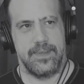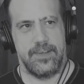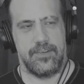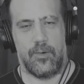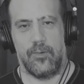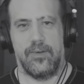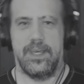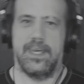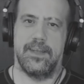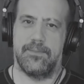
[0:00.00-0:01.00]
is only
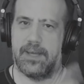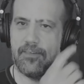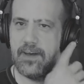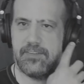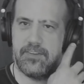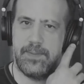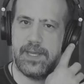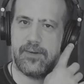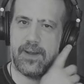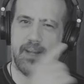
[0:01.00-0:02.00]
in my left
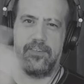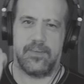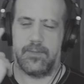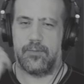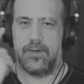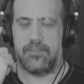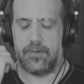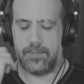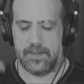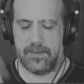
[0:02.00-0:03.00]
speaker. I hear some of the
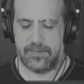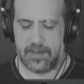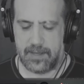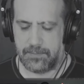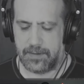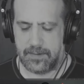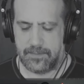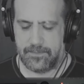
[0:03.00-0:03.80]
reverb in this side, but